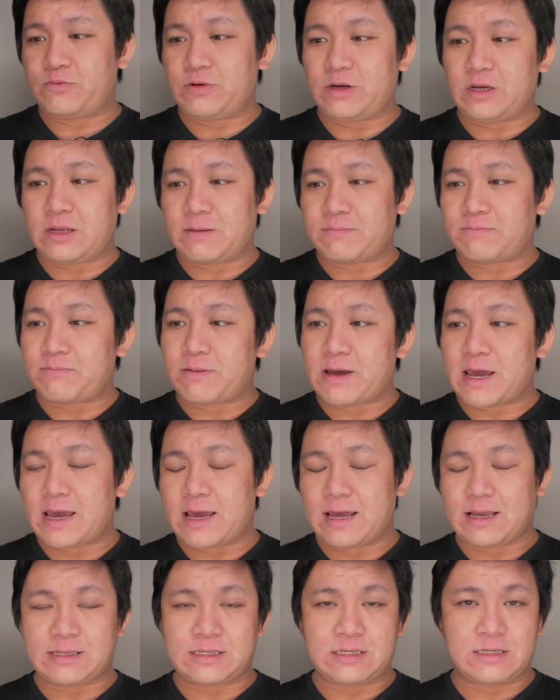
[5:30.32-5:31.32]
really
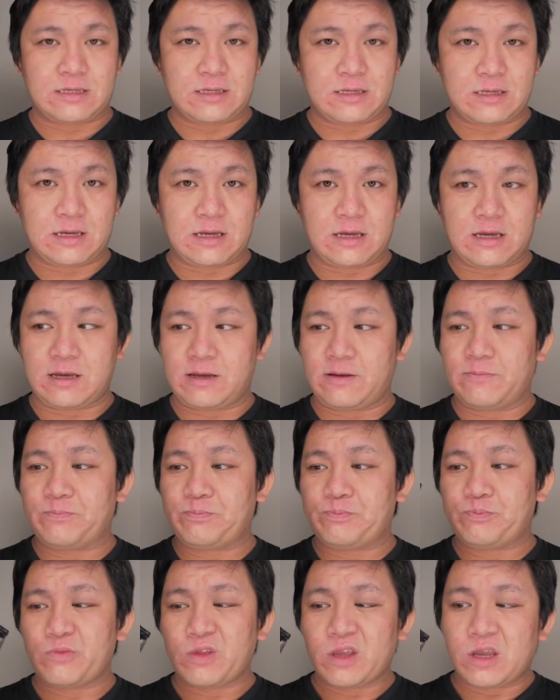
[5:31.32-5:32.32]
bad,
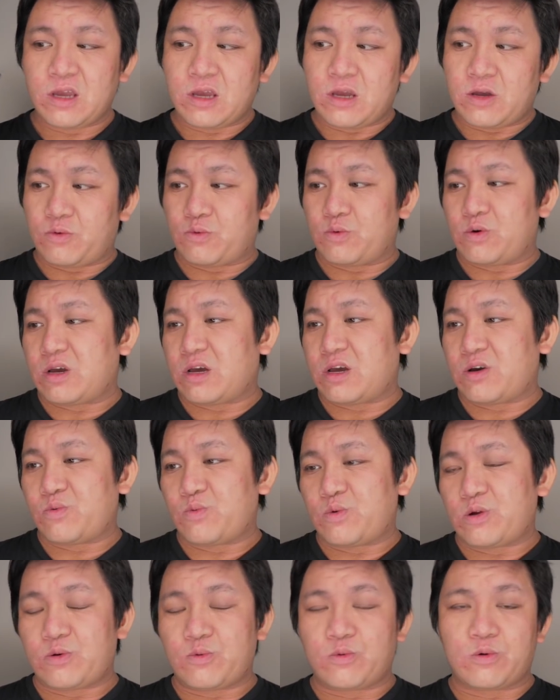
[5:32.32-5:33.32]

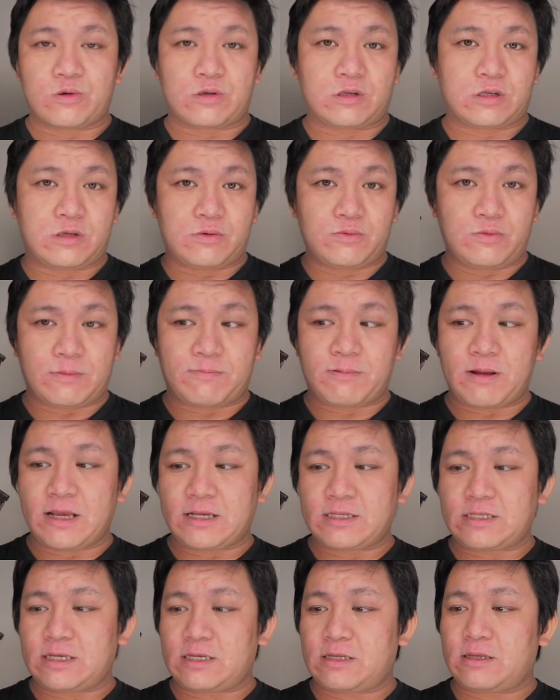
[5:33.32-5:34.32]
we would
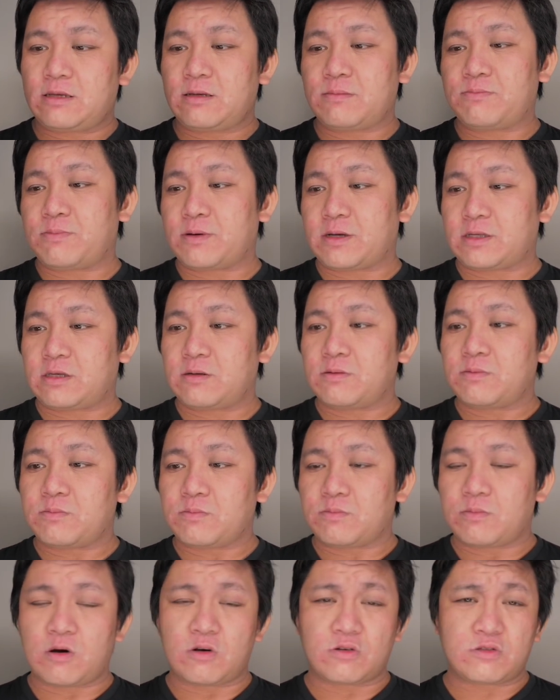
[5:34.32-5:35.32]
replace it. But
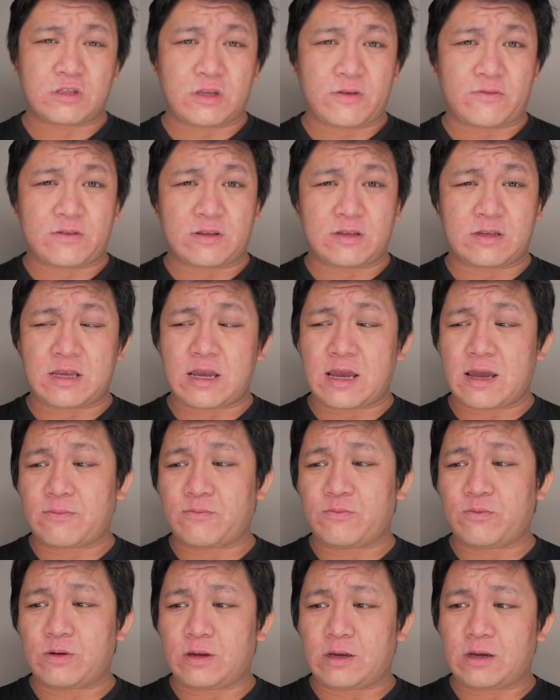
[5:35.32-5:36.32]
most of the
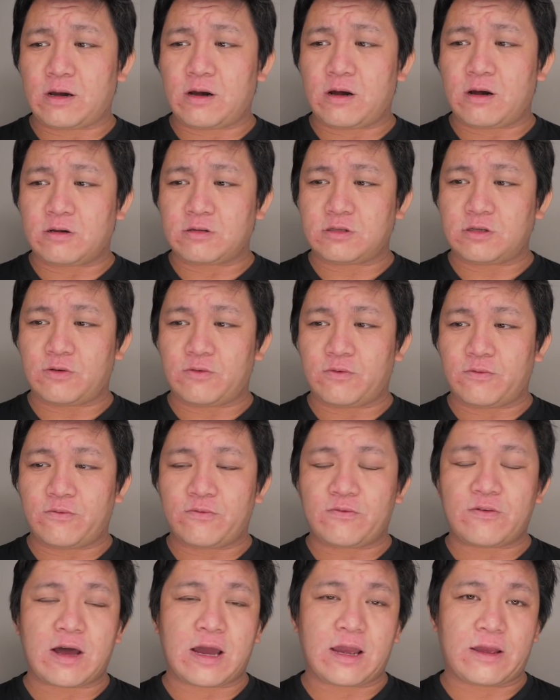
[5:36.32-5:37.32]
time we also
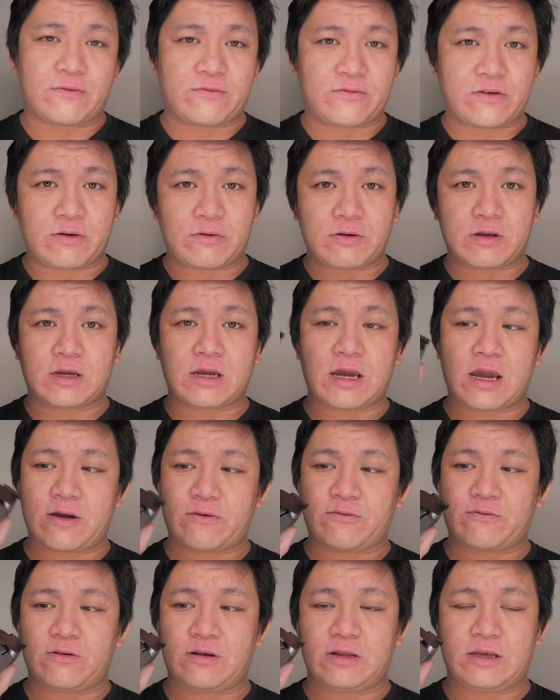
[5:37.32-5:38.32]
fly very
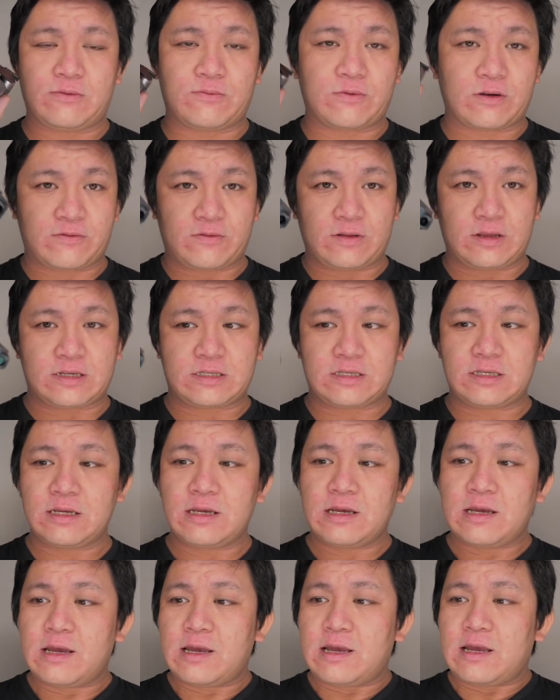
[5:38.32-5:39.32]
carefully with this.
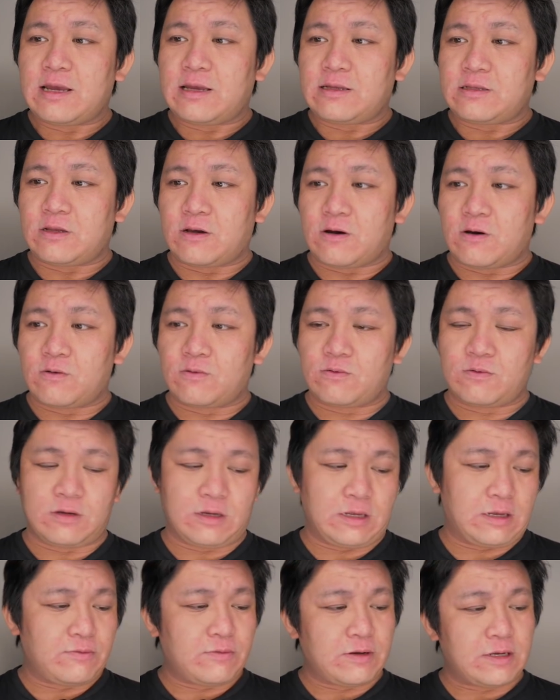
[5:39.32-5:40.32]
The
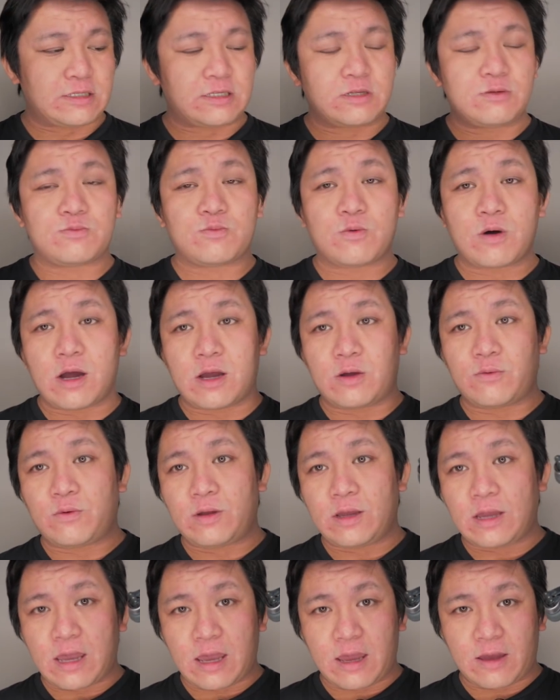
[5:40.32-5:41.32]
only reason why
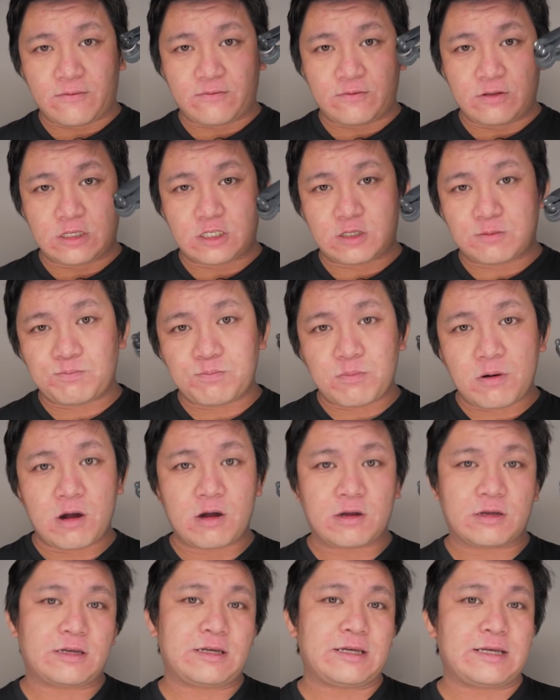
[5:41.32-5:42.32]
we have the
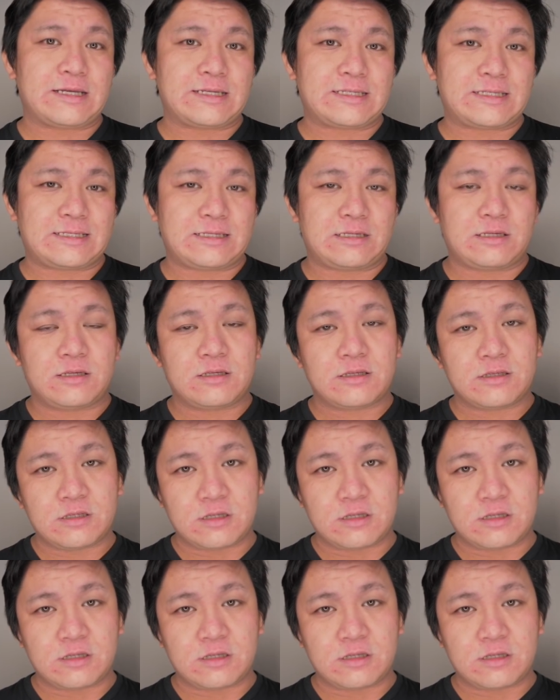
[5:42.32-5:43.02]
Spark is